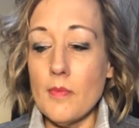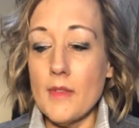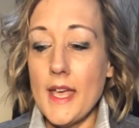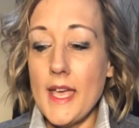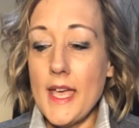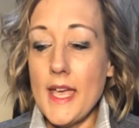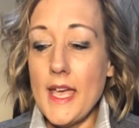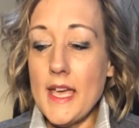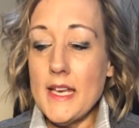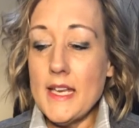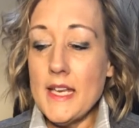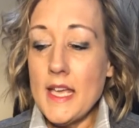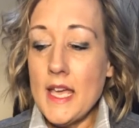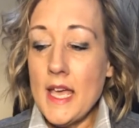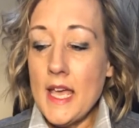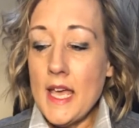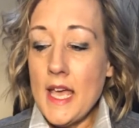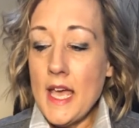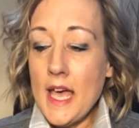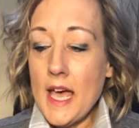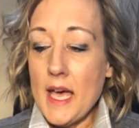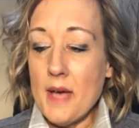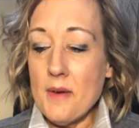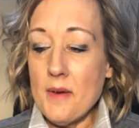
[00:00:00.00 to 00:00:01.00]
and
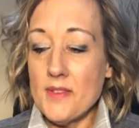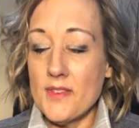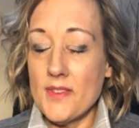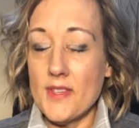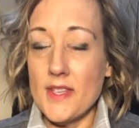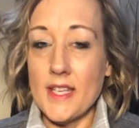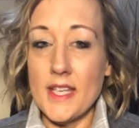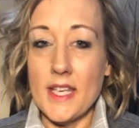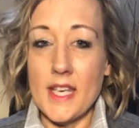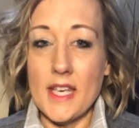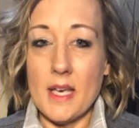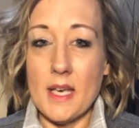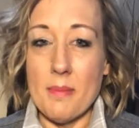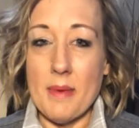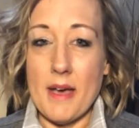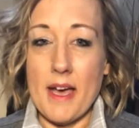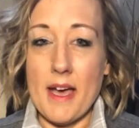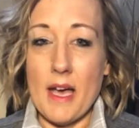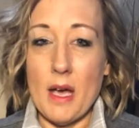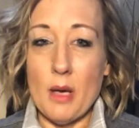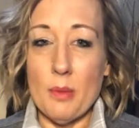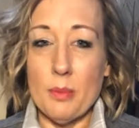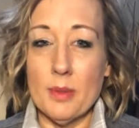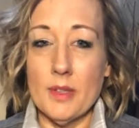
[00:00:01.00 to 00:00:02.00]
I was thinking about
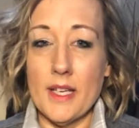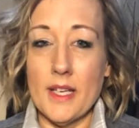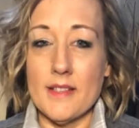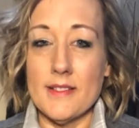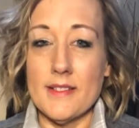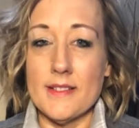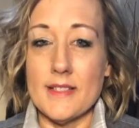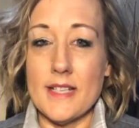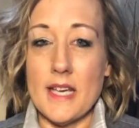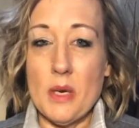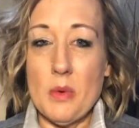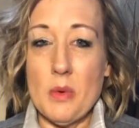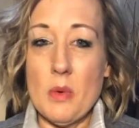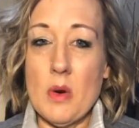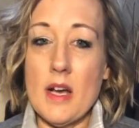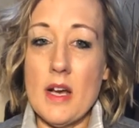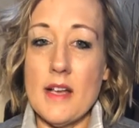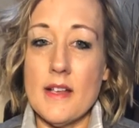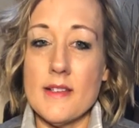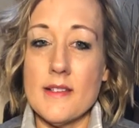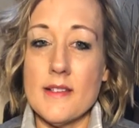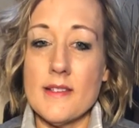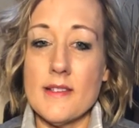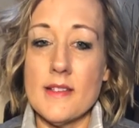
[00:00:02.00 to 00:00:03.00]
how blessed I
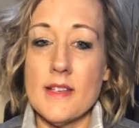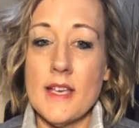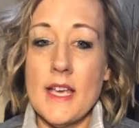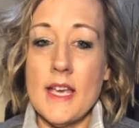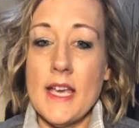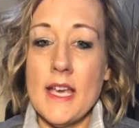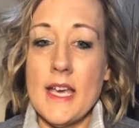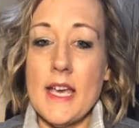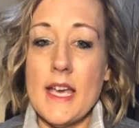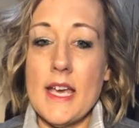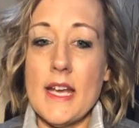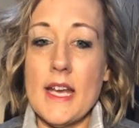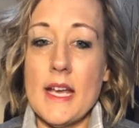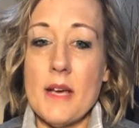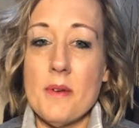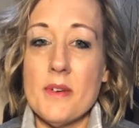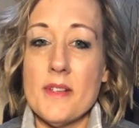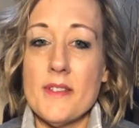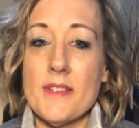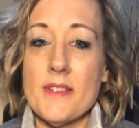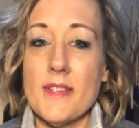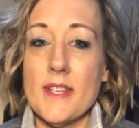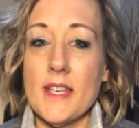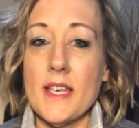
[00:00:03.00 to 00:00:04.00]
was. And I
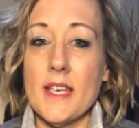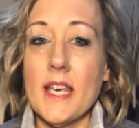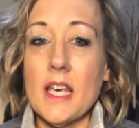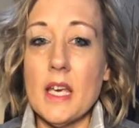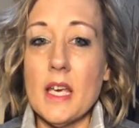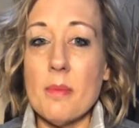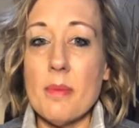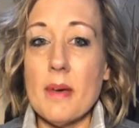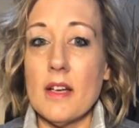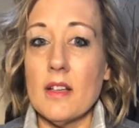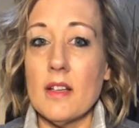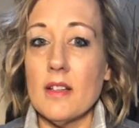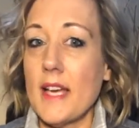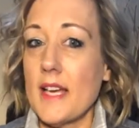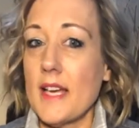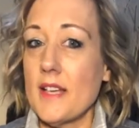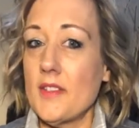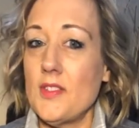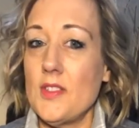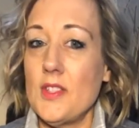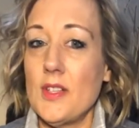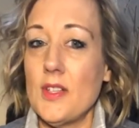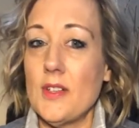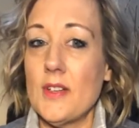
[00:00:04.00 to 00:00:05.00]
was thinking about
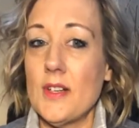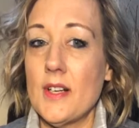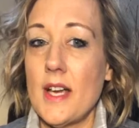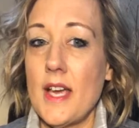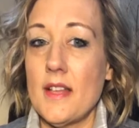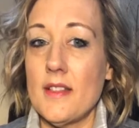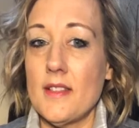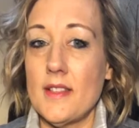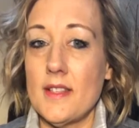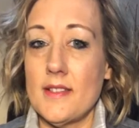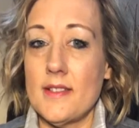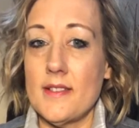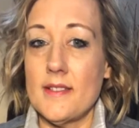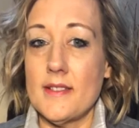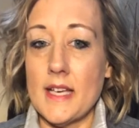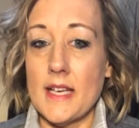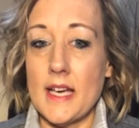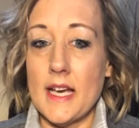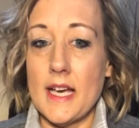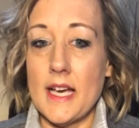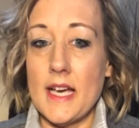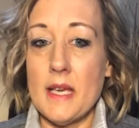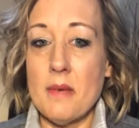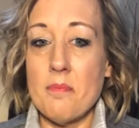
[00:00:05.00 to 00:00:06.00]
last year at this
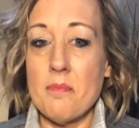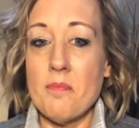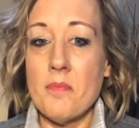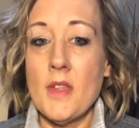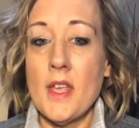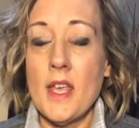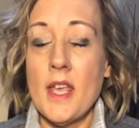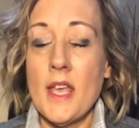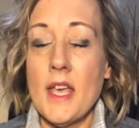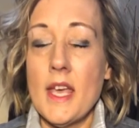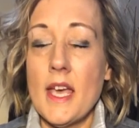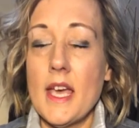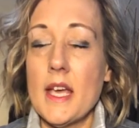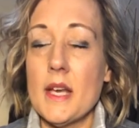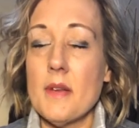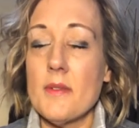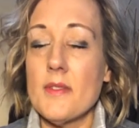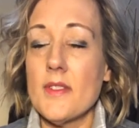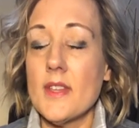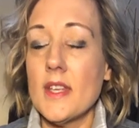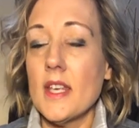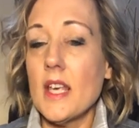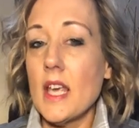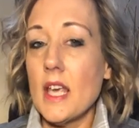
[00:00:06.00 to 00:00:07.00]
time. And I was
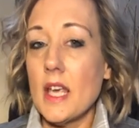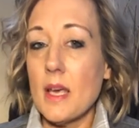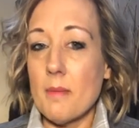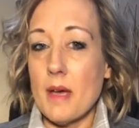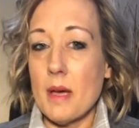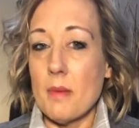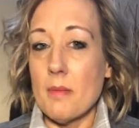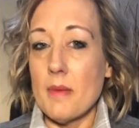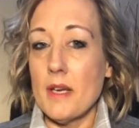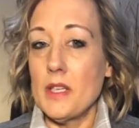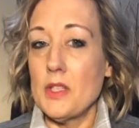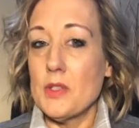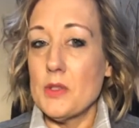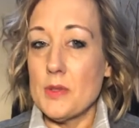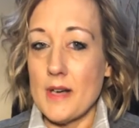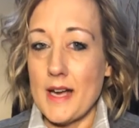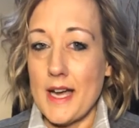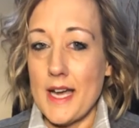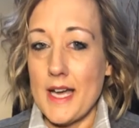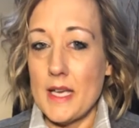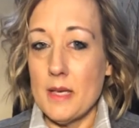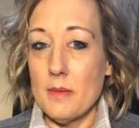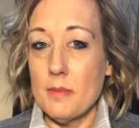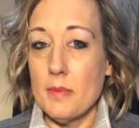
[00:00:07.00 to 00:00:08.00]
thinking about my
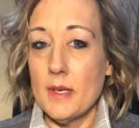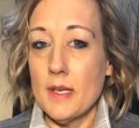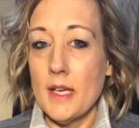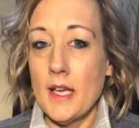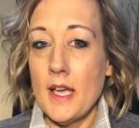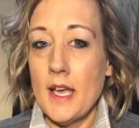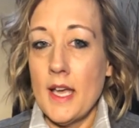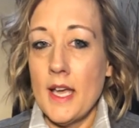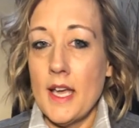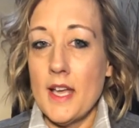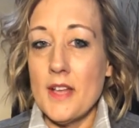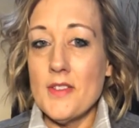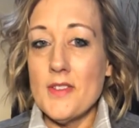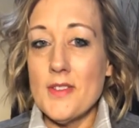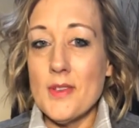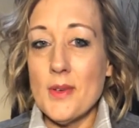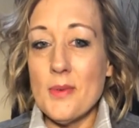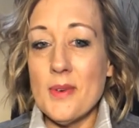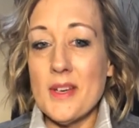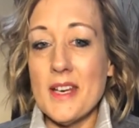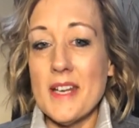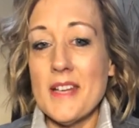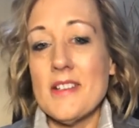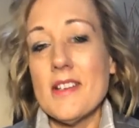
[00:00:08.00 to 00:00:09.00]
tribe. And so
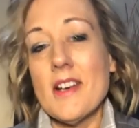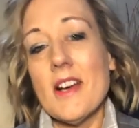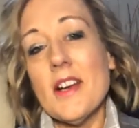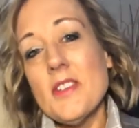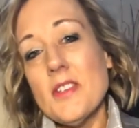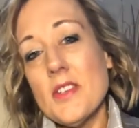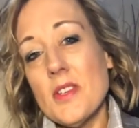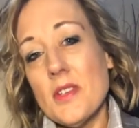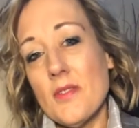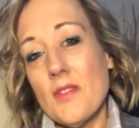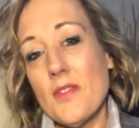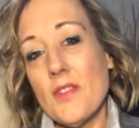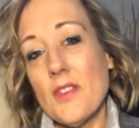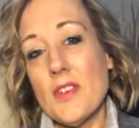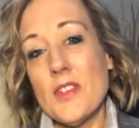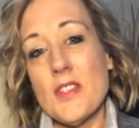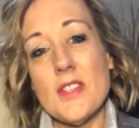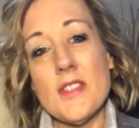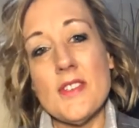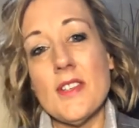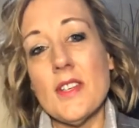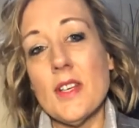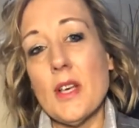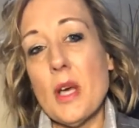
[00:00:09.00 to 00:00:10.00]
when I talk to you for
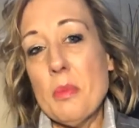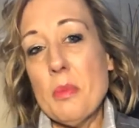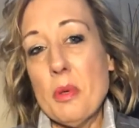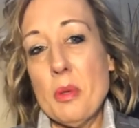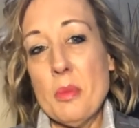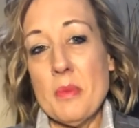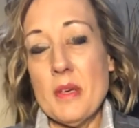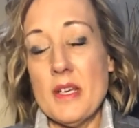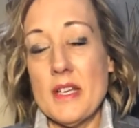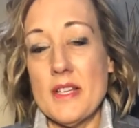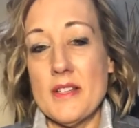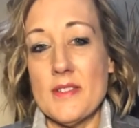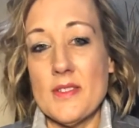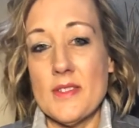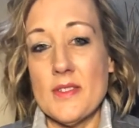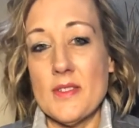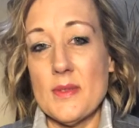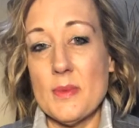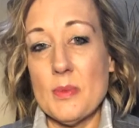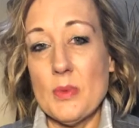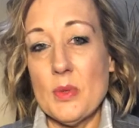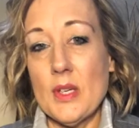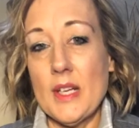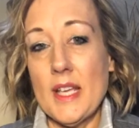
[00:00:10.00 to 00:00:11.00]
just a couple minutes
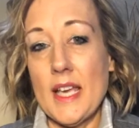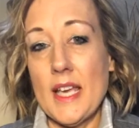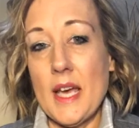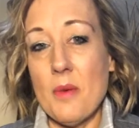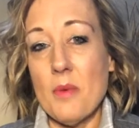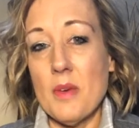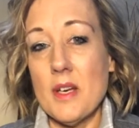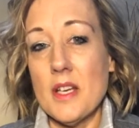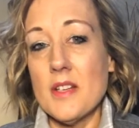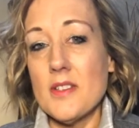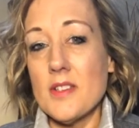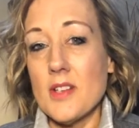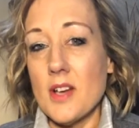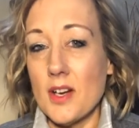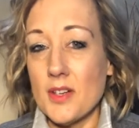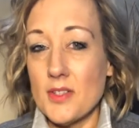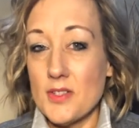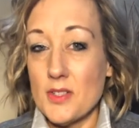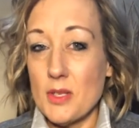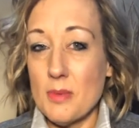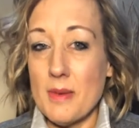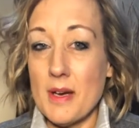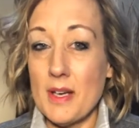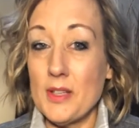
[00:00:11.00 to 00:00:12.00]
this morning, I want to talk
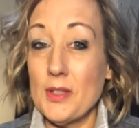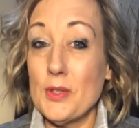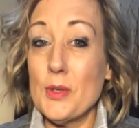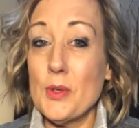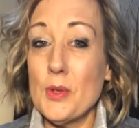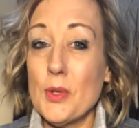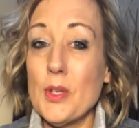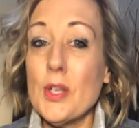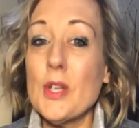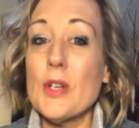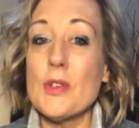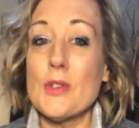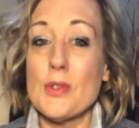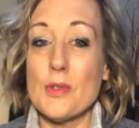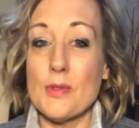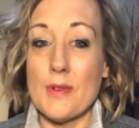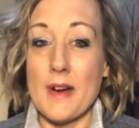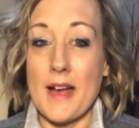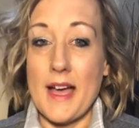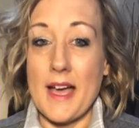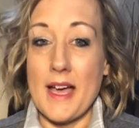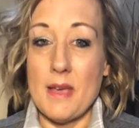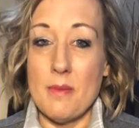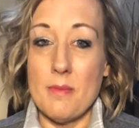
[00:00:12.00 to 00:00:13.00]
to you about who your
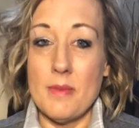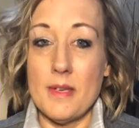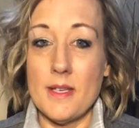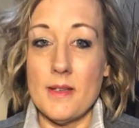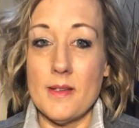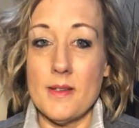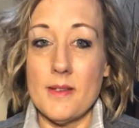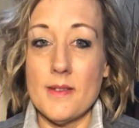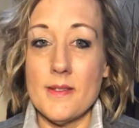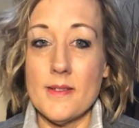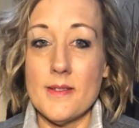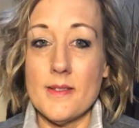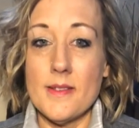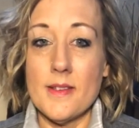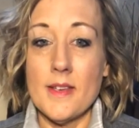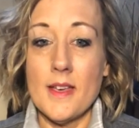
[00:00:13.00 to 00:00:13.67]
tribe is.